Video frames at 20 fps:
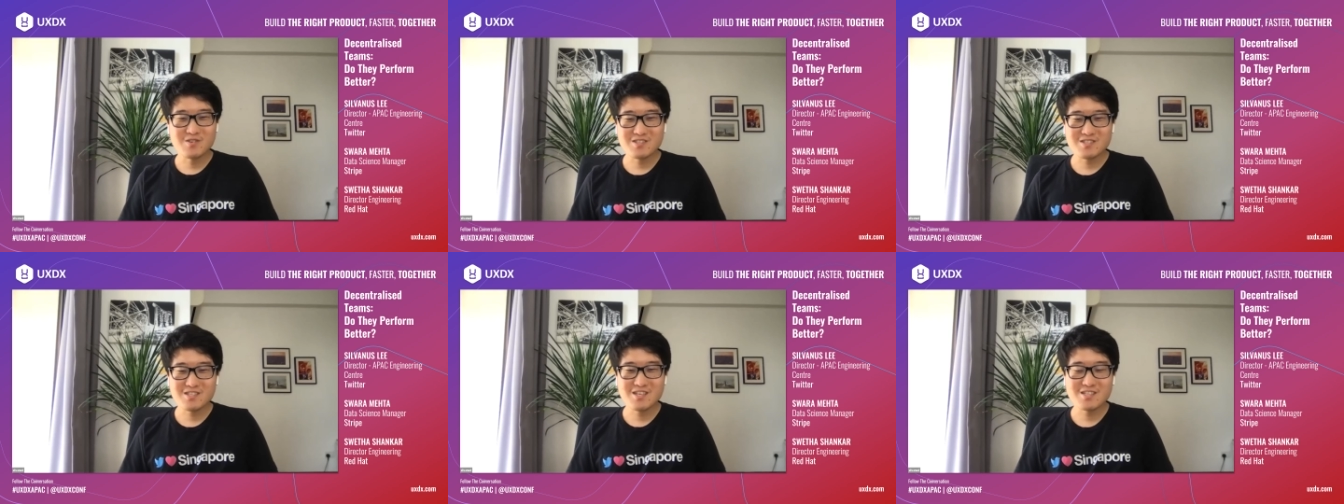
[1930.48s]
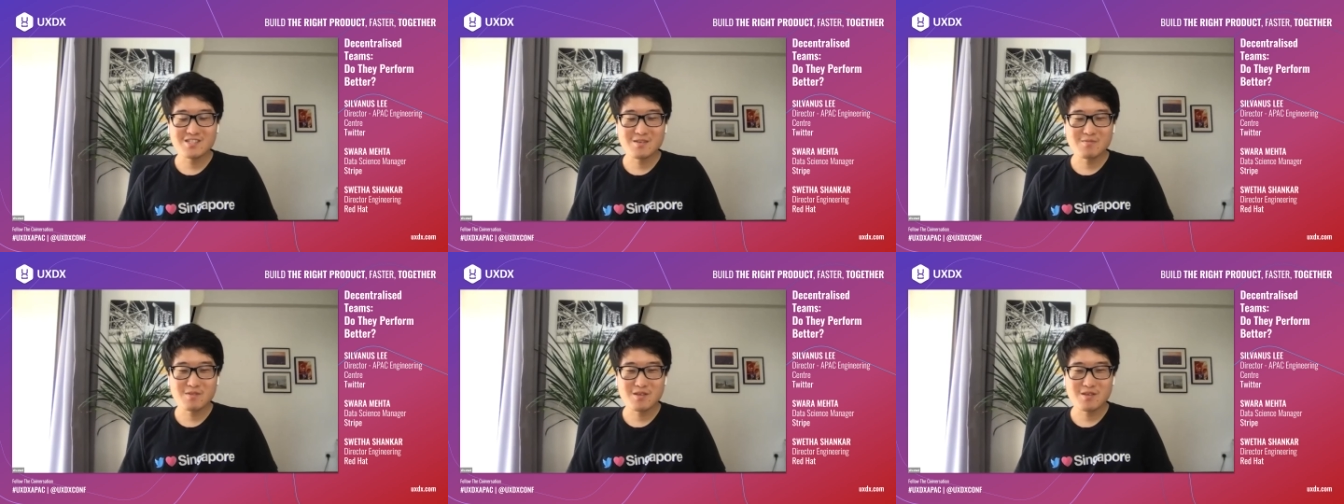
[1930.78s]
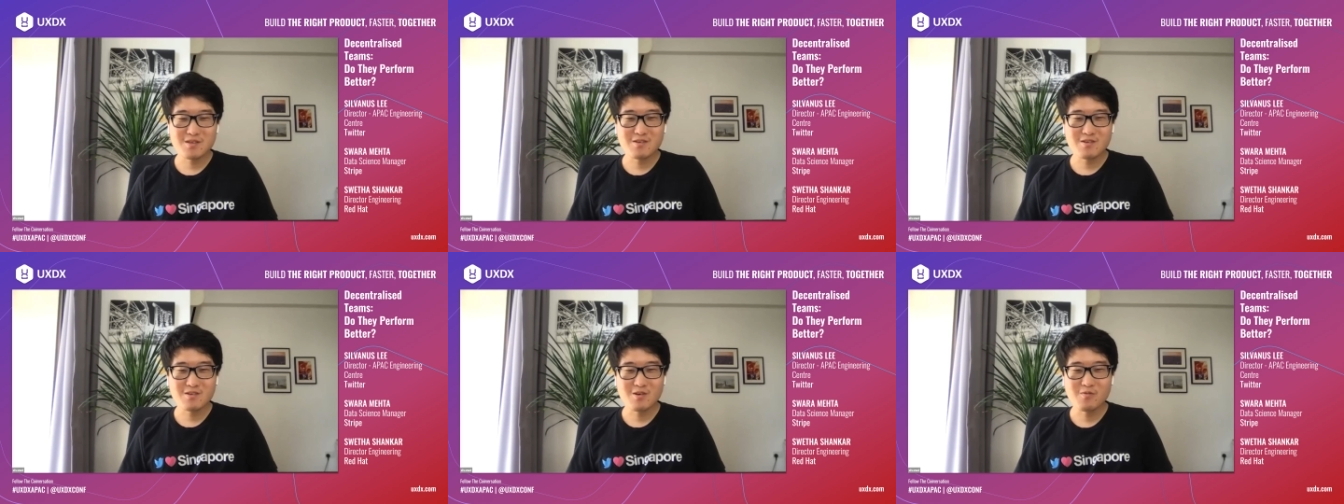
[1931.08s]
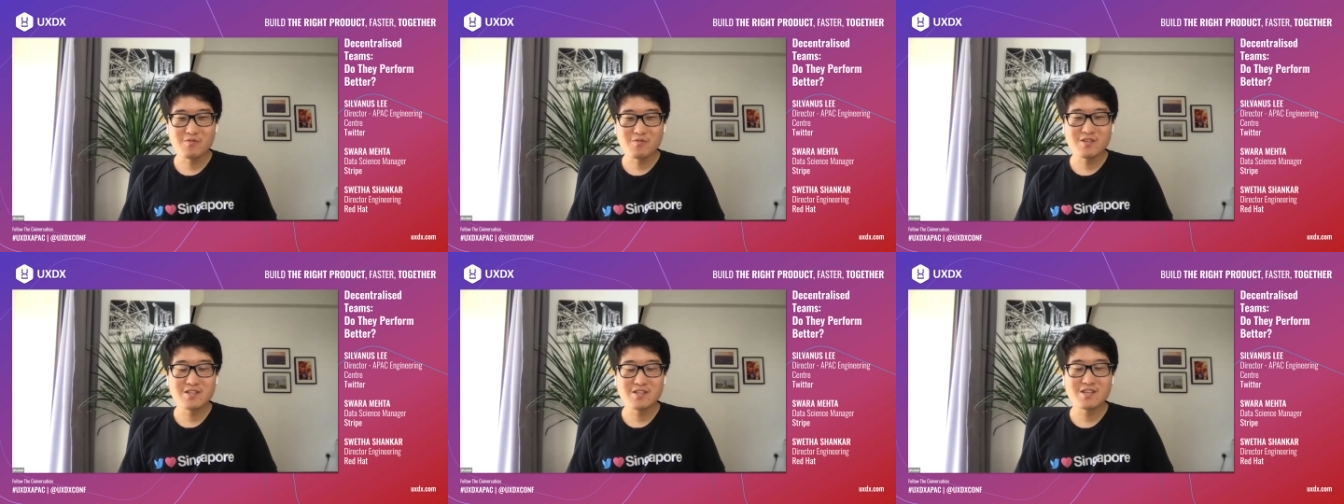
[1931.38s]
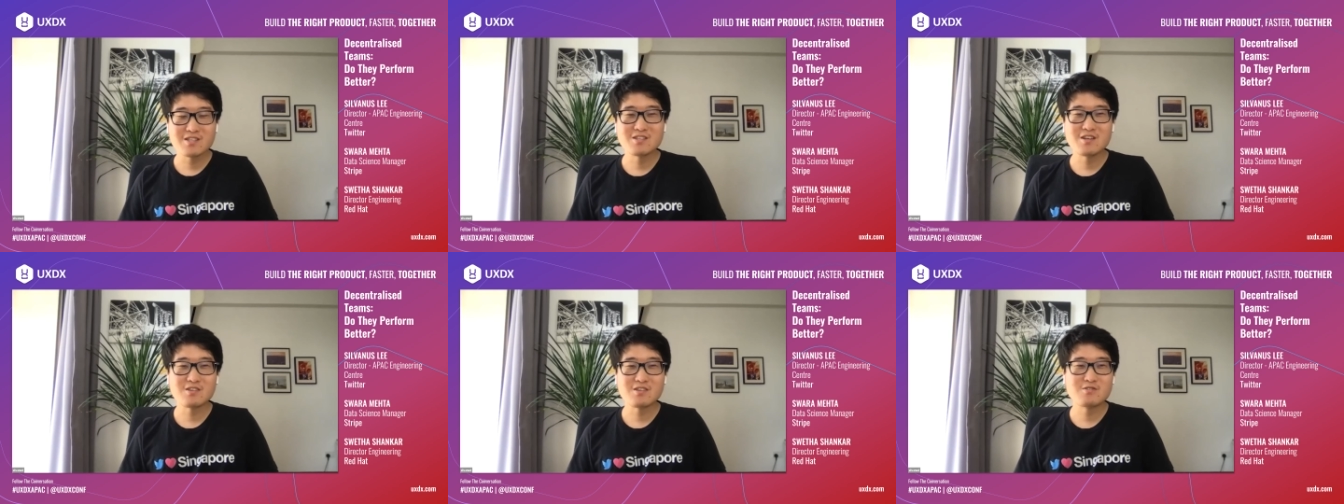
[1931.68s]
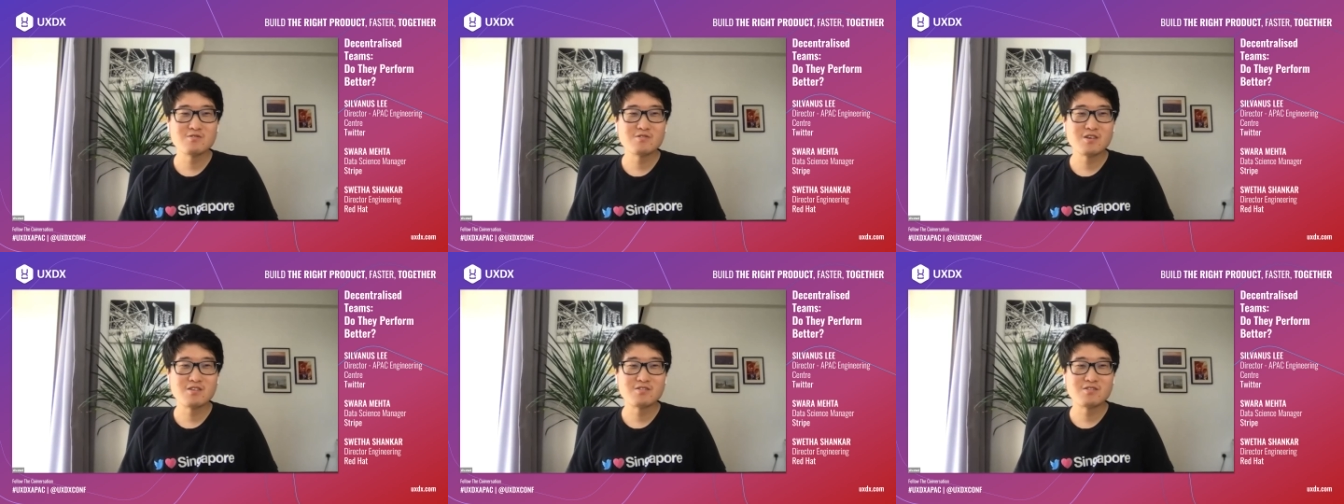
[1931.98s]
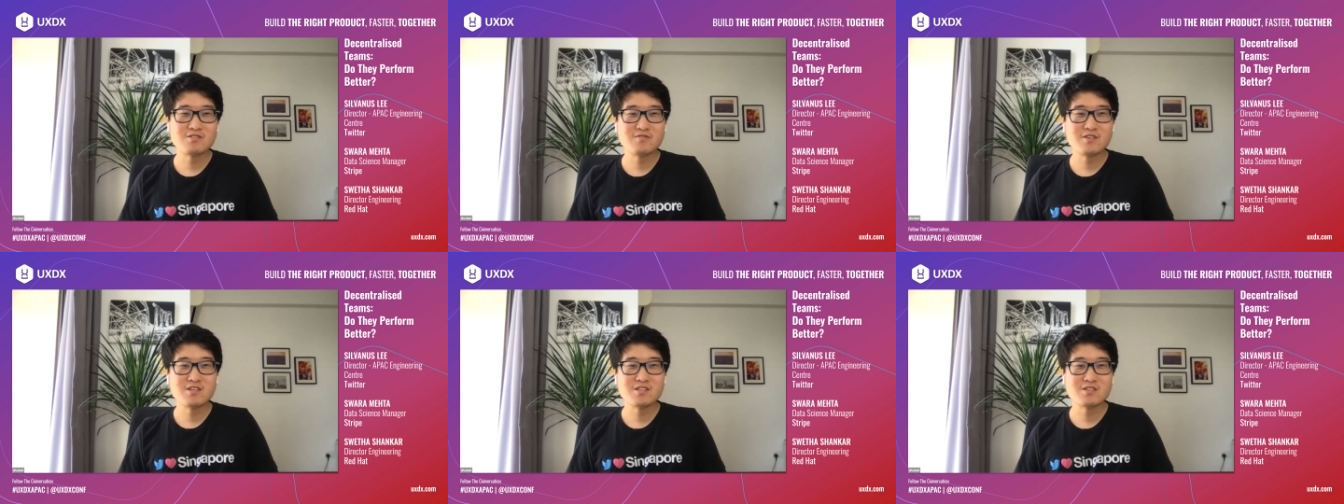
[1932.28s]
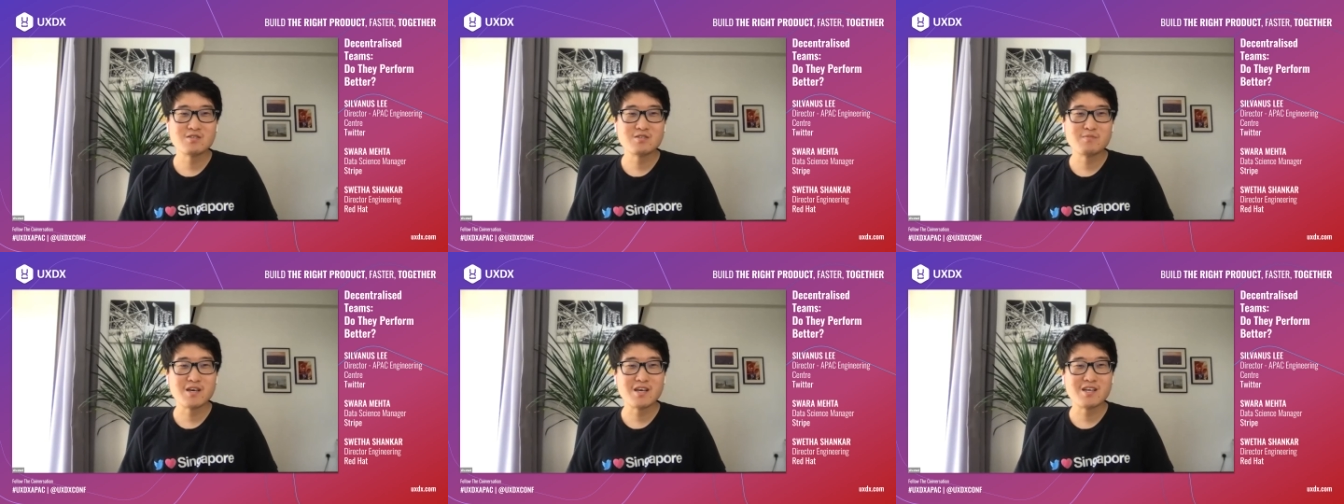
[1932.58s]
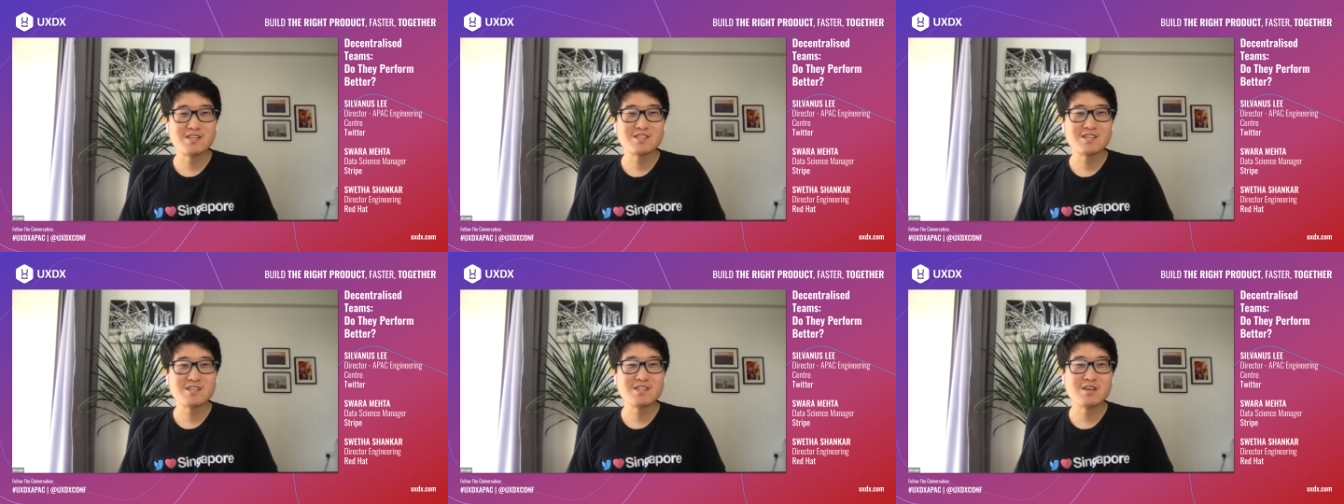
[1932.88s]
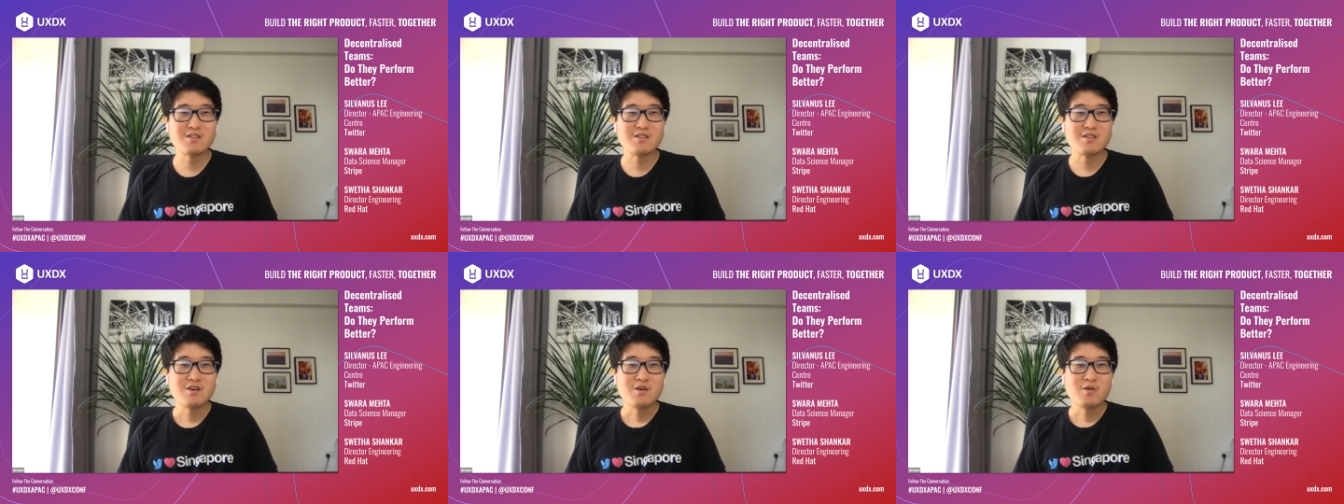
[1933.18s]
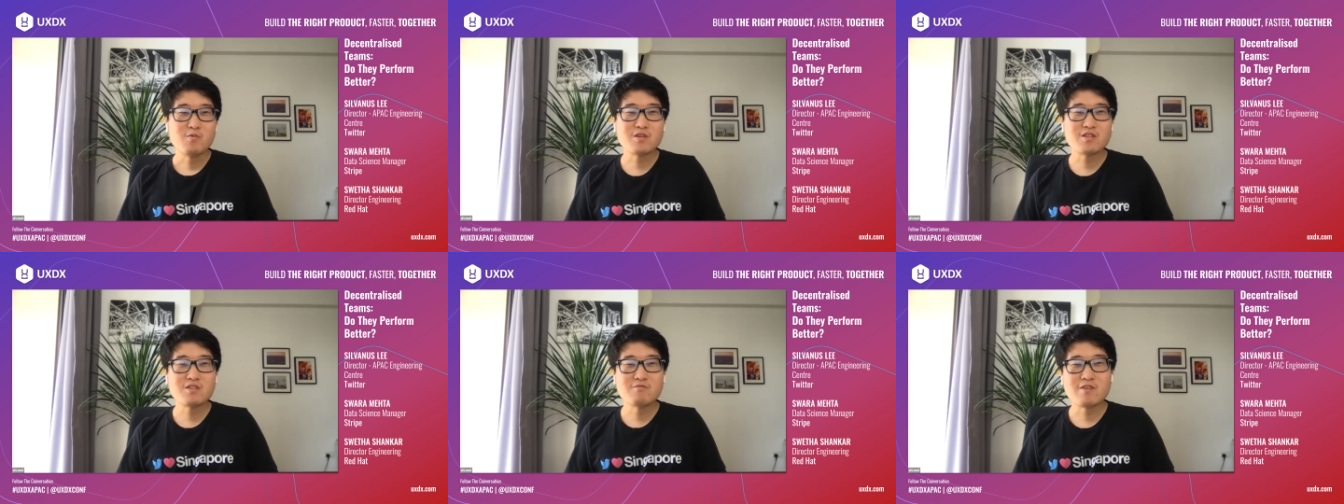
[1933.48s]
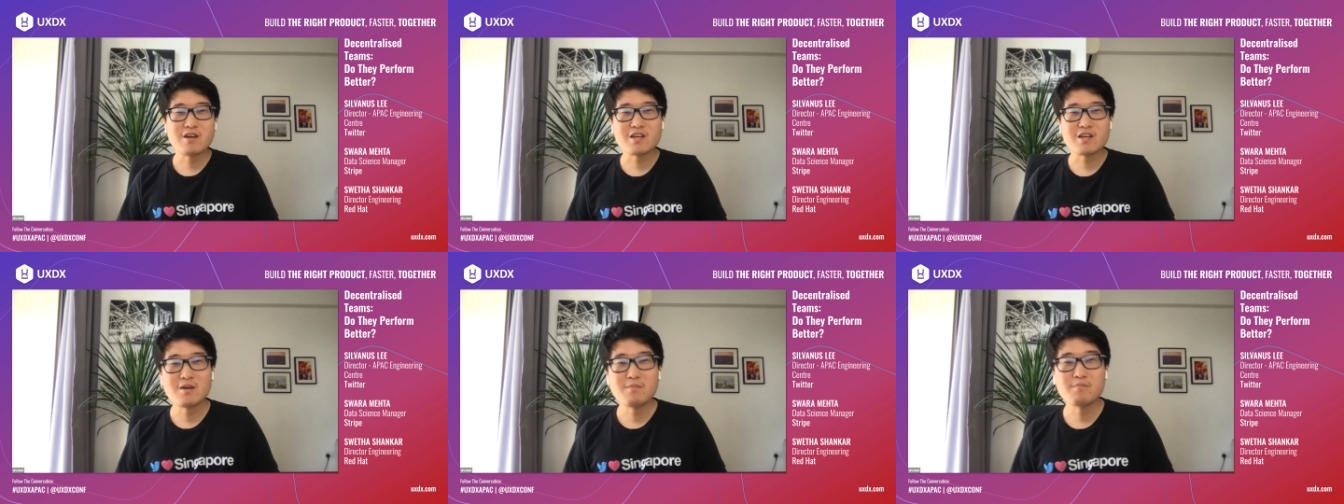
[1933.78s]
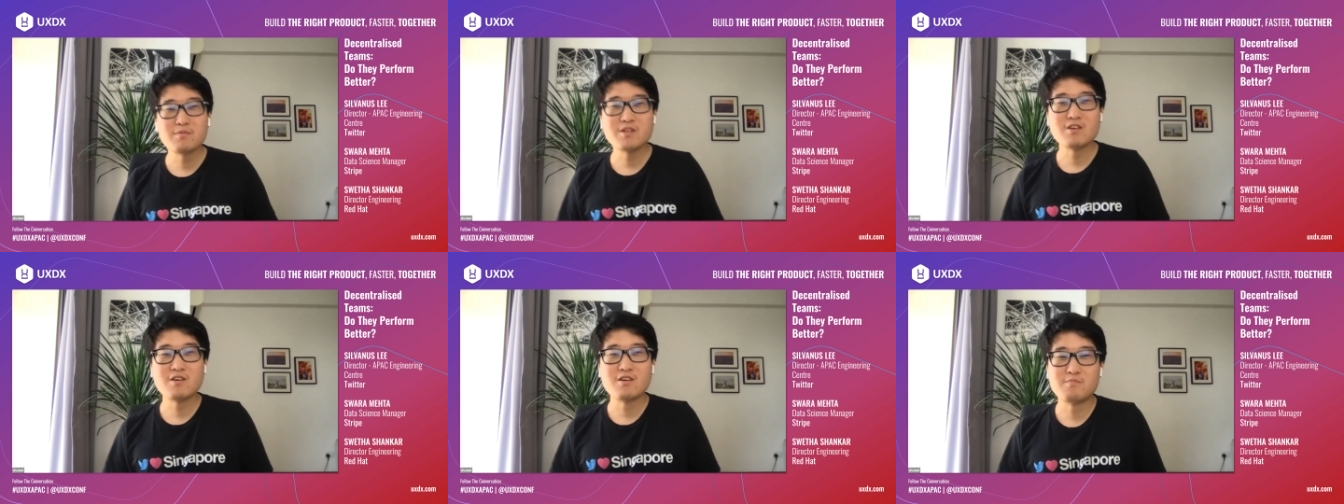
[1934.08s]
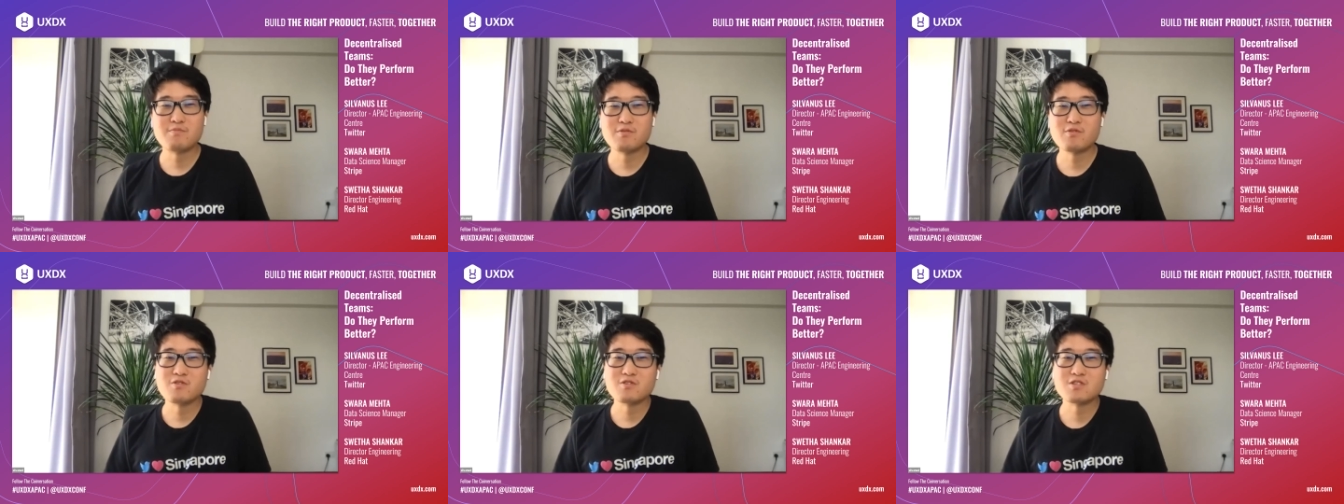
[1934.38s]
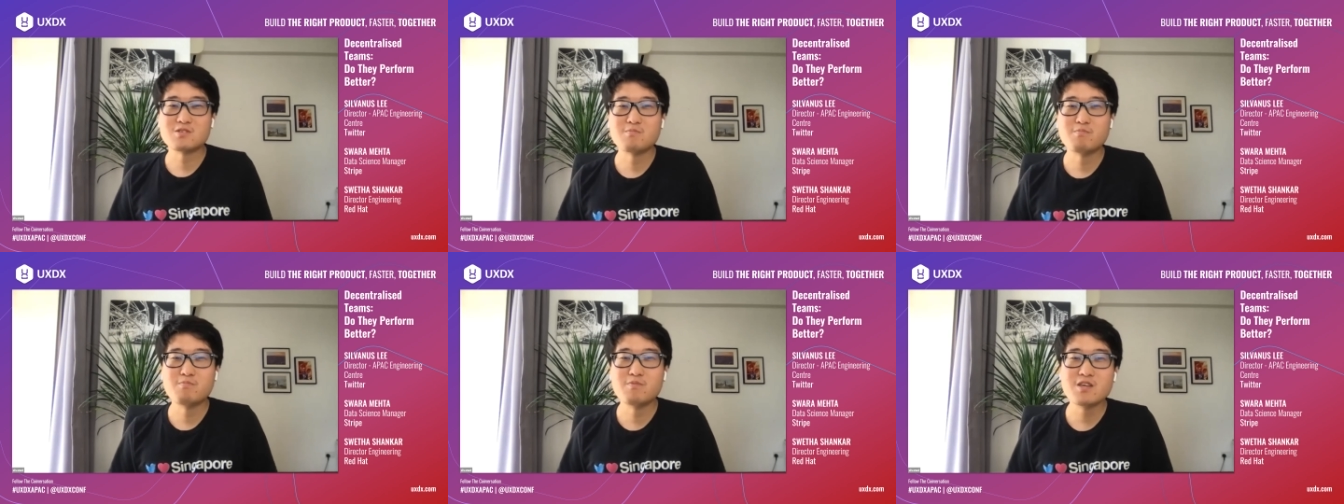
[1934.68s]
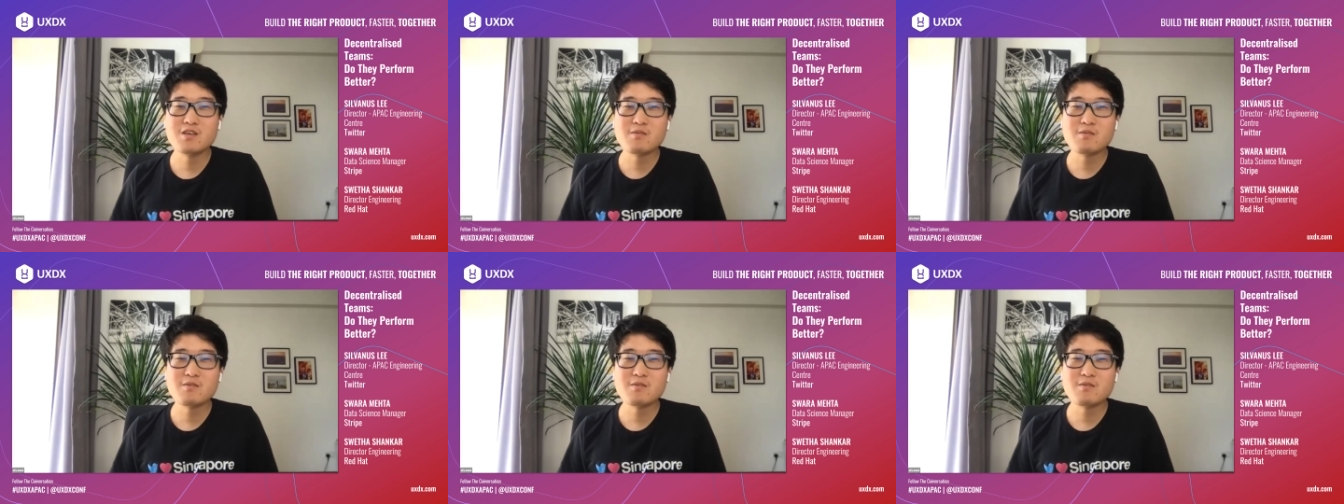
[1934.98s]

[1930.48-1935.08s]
would say something, hopefully that's not too controversial, but I say that with the right company or approach,